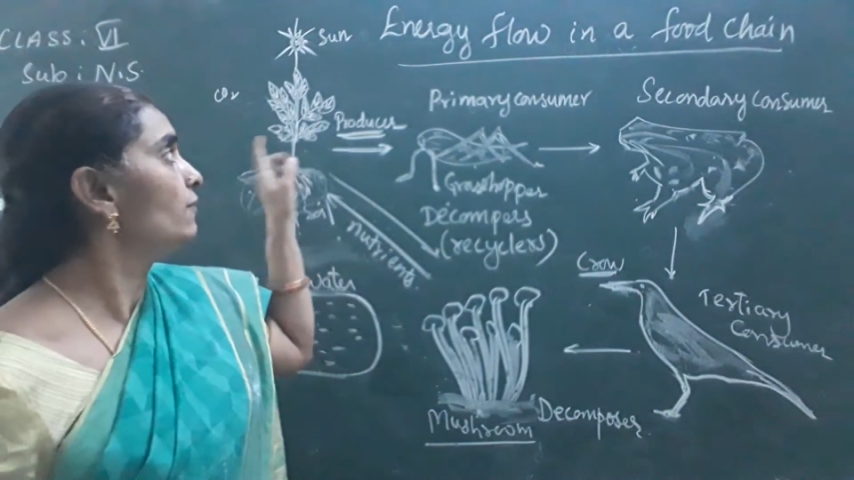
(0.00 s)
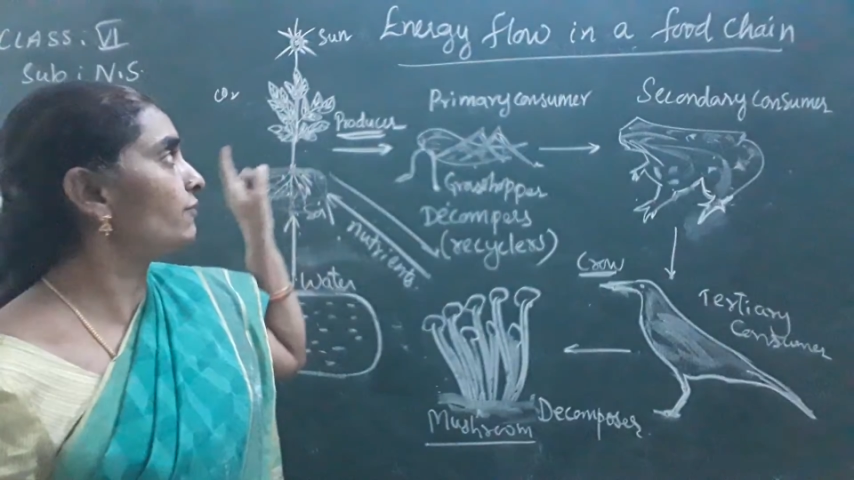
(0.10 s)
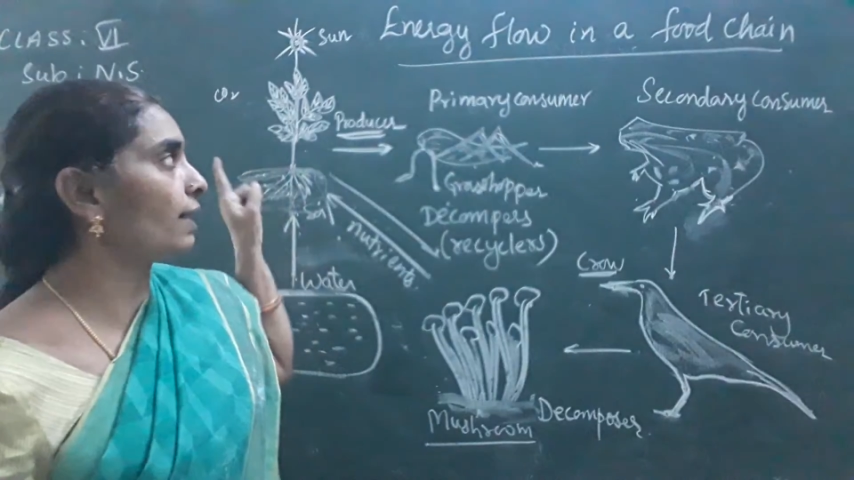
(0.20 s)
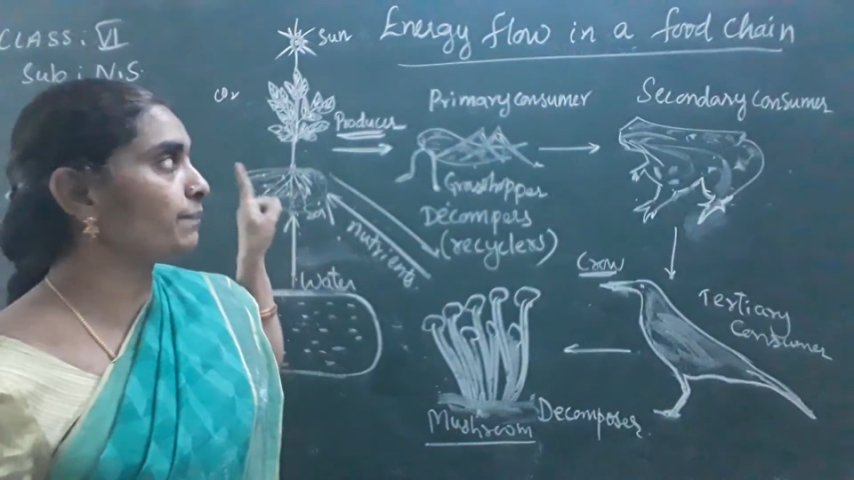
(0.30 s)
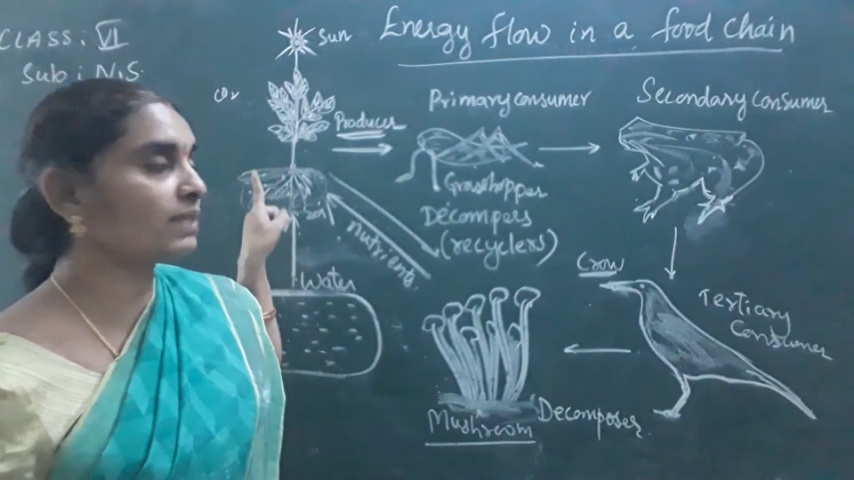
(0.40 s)

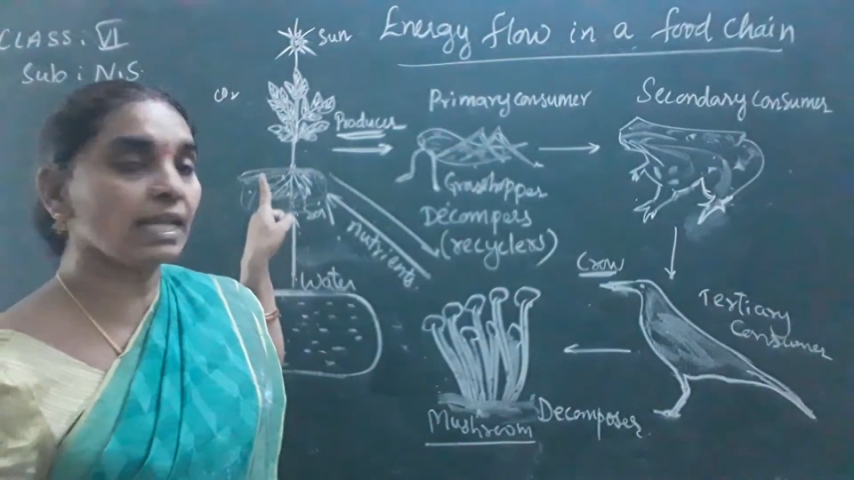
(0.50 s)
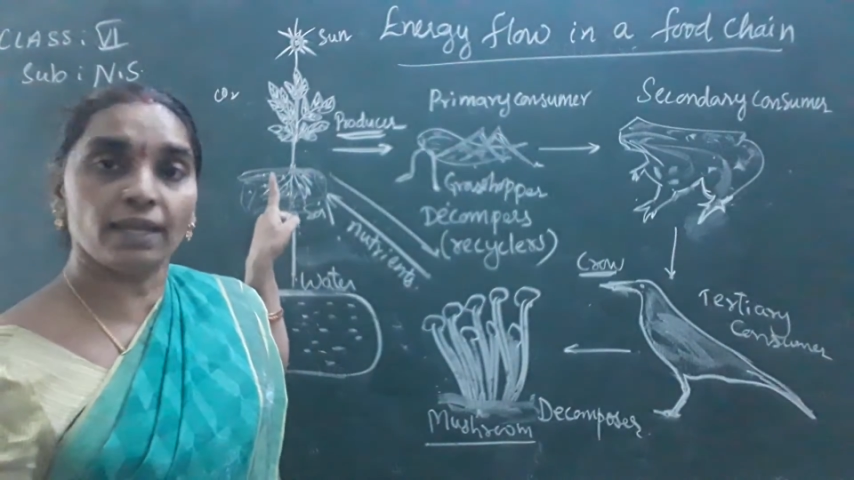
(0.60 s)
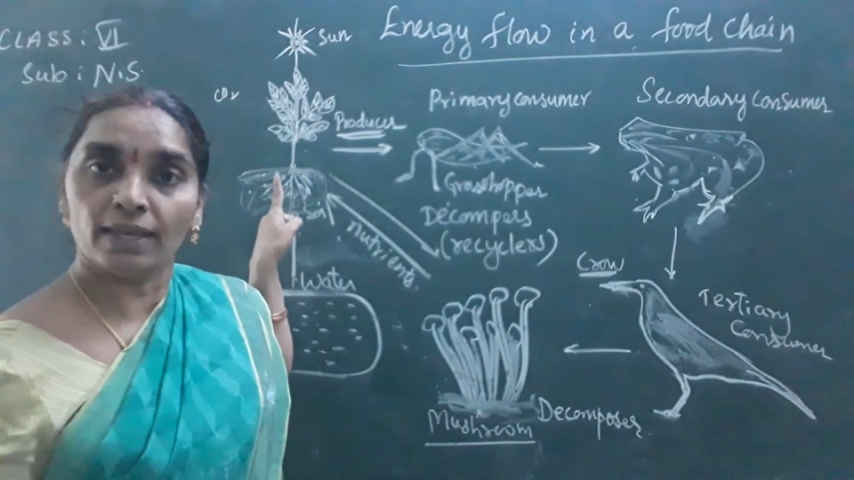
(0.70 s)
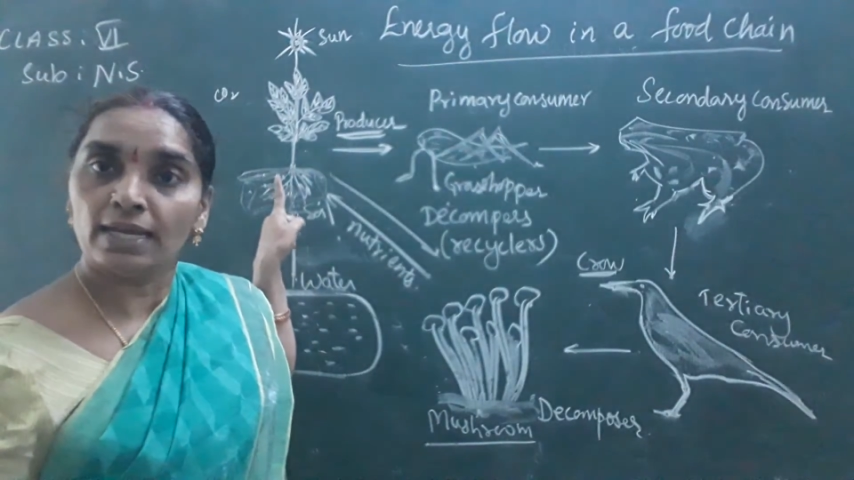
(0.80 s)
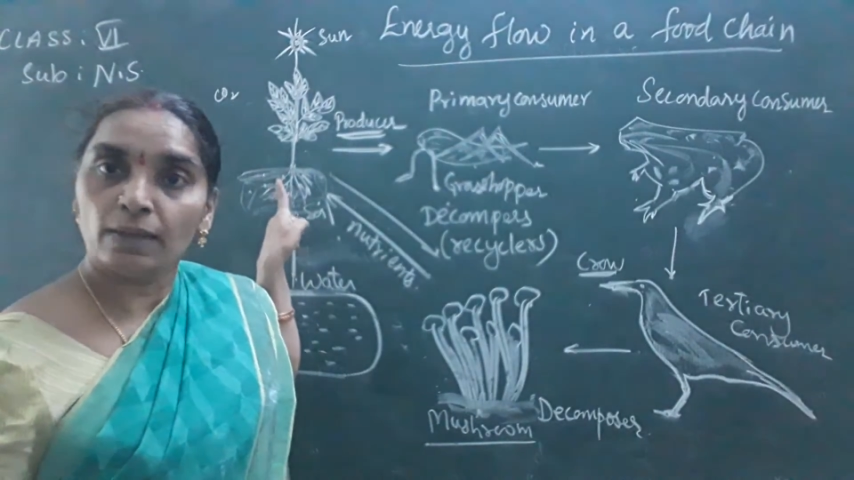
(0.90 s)
from
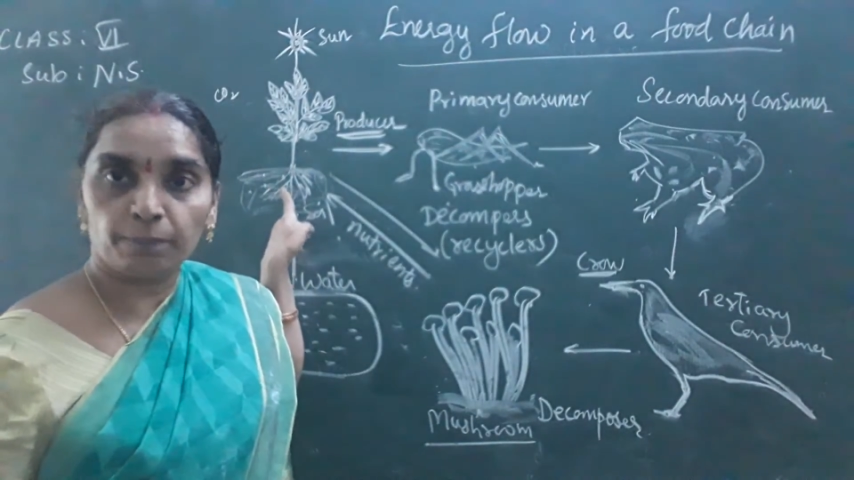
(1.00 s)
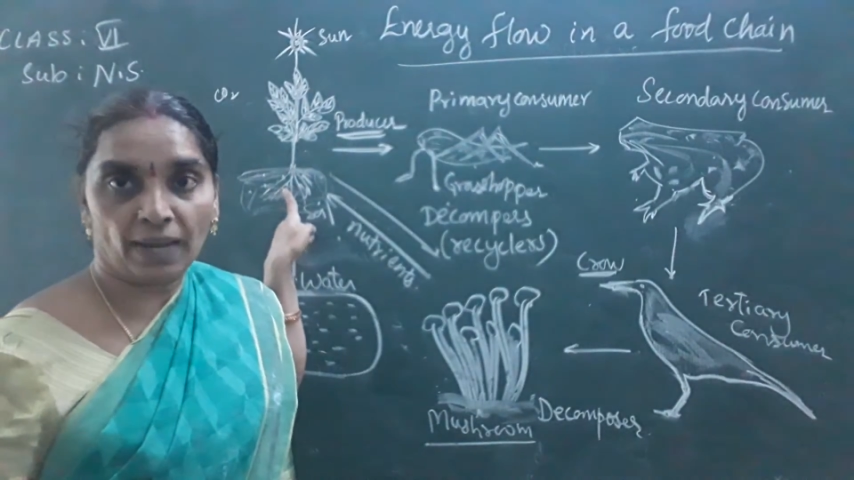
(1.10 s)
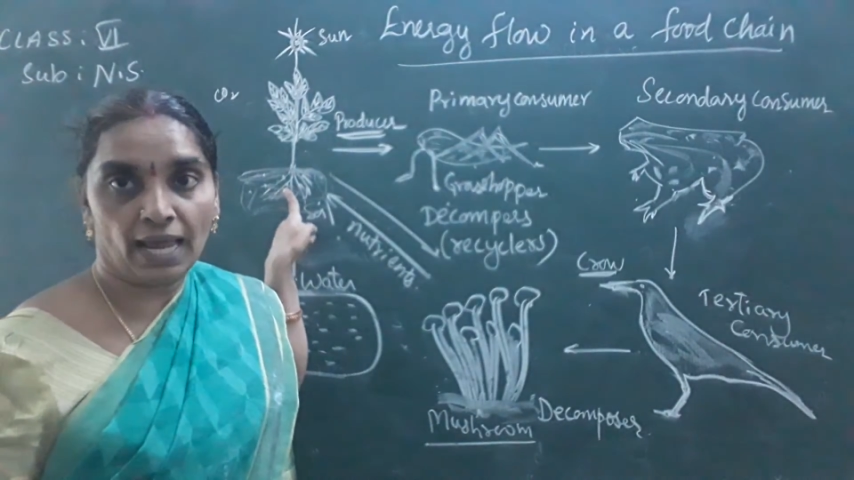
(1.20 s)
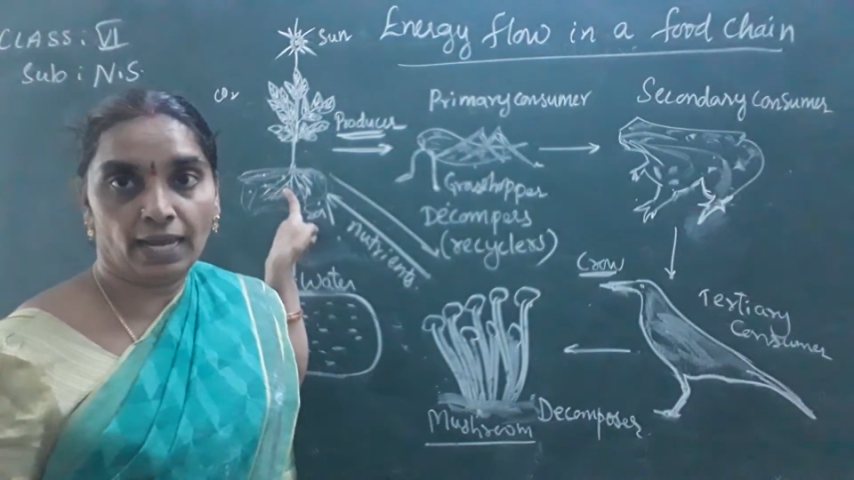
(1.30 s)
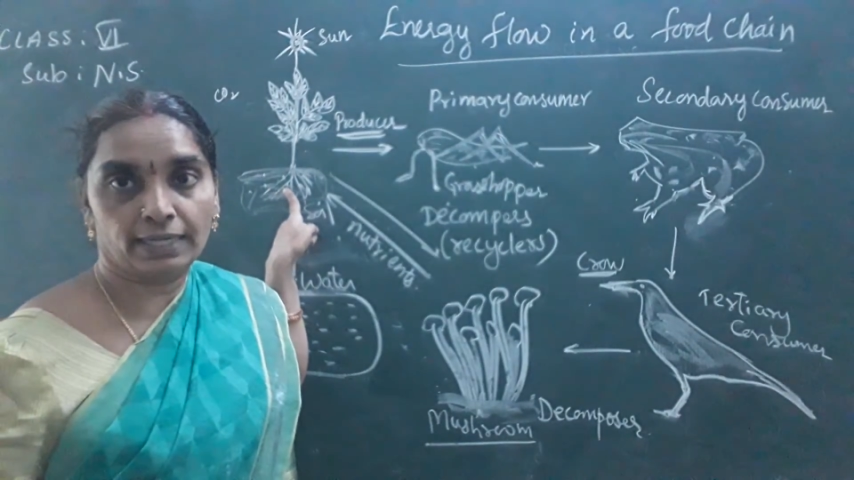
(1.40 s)
the
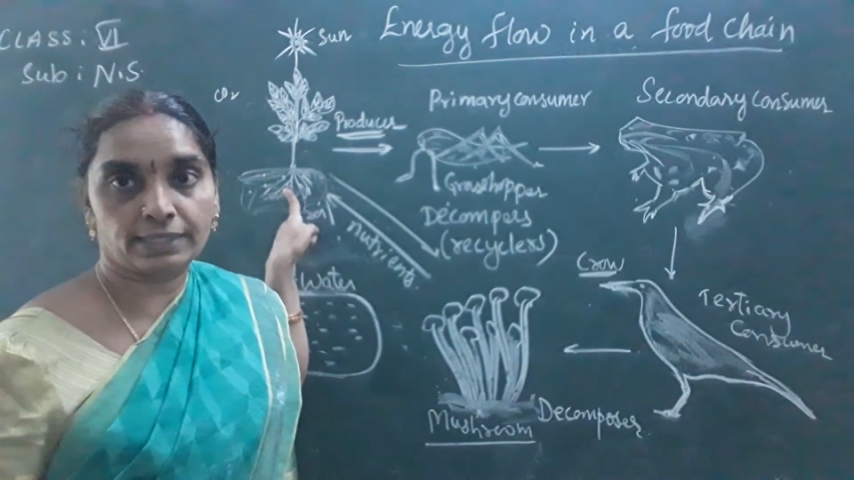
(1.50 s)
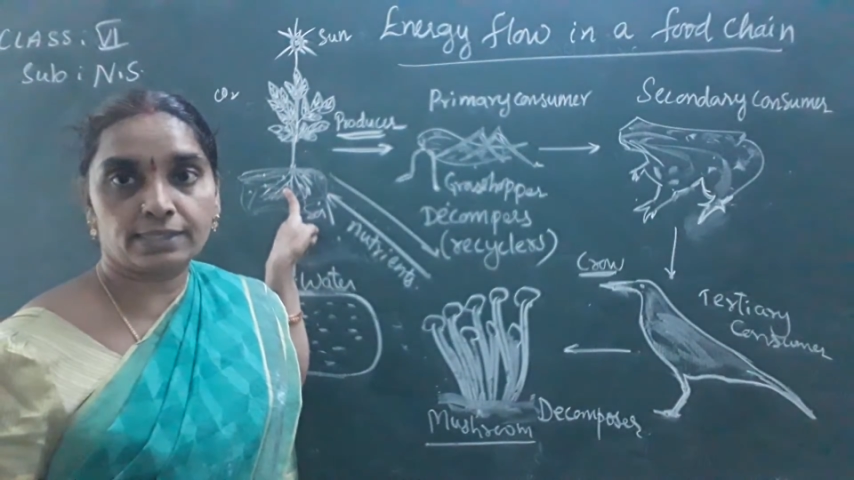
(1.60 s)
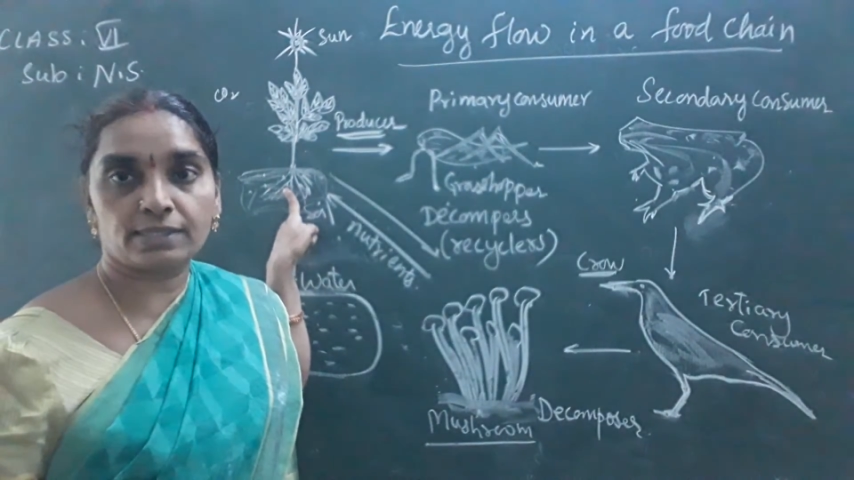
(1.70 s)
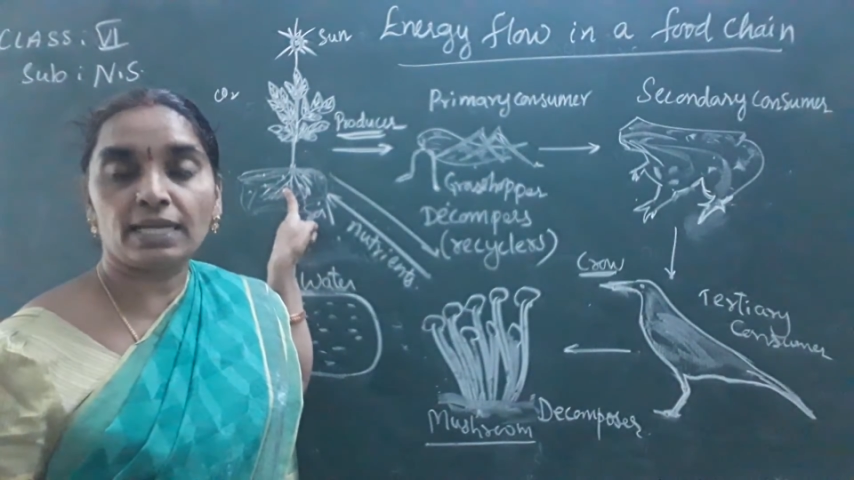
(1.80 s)
plants,